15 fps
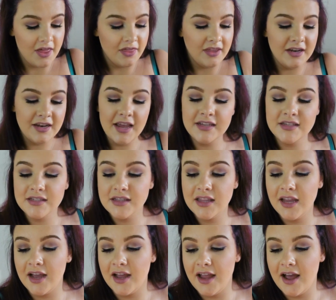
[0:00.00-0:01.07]
The next
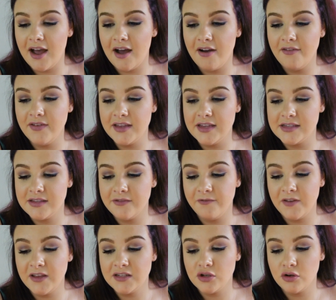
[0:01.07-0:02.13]
thing I have is the
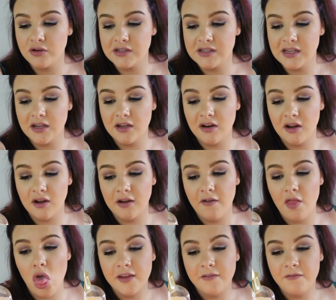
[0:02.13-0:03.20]
Victoria's Secret,
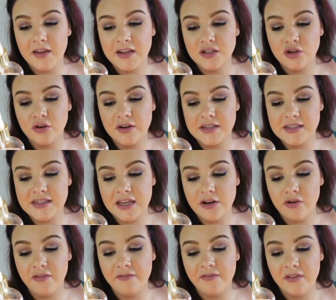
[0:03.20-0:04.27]
the Victoria's
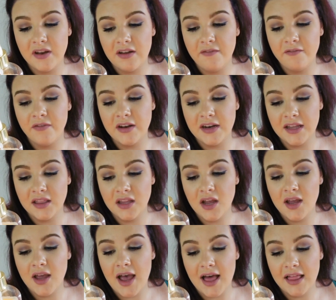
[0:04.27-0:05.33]
Secret Vanilla